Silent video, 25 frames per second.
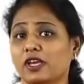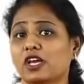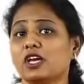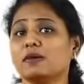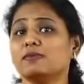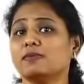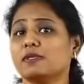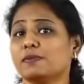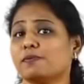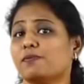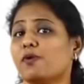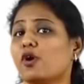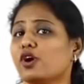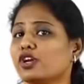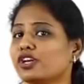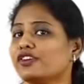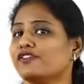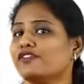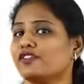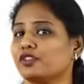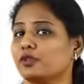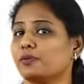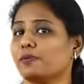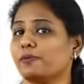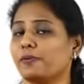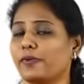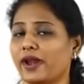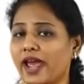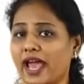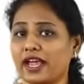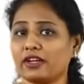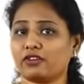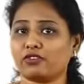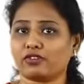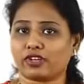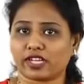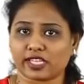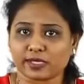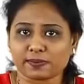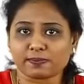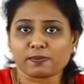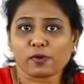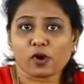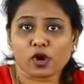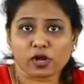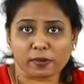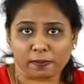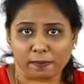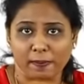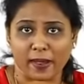becomes important for the brand to
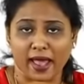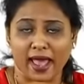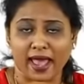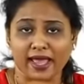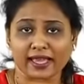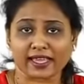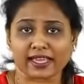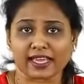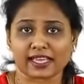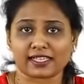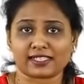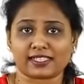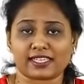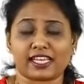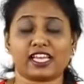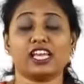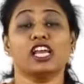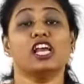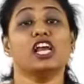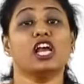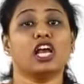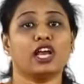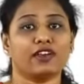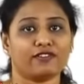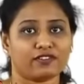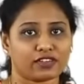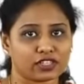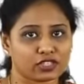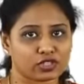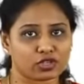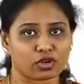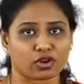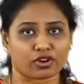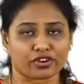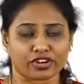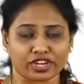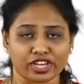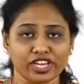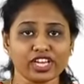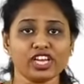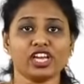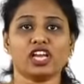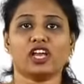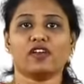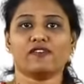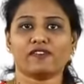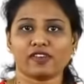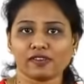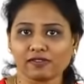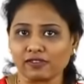respond back and say, we're sorry,
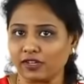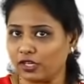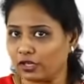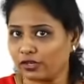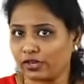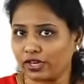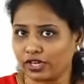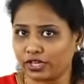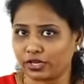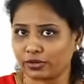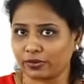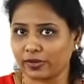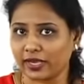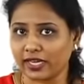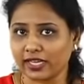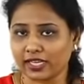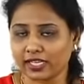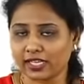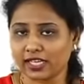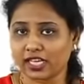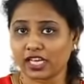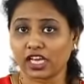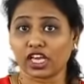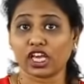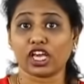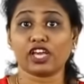we will look into it.